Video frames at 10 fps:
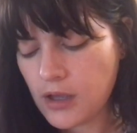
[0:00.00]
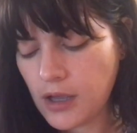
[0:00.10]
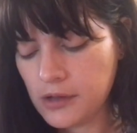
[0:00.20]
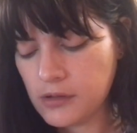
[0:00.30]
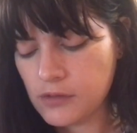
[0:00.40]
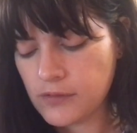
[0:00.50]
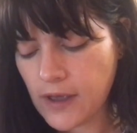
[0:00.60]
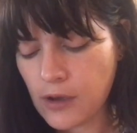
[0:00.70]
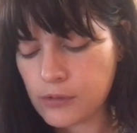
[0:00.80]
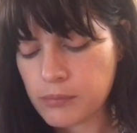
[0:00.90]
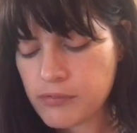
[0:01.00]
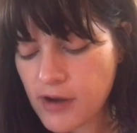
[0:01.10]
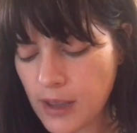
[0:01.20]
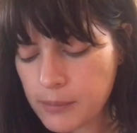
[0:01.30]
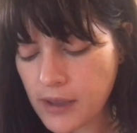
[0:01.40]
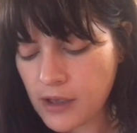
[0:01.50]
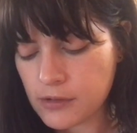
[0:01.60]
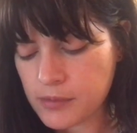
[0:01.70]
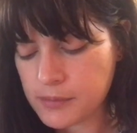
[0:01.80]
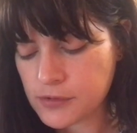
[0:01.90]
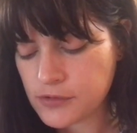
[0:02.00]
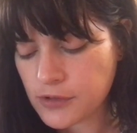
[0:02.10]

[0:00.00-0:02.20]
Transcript: kind of how to prep your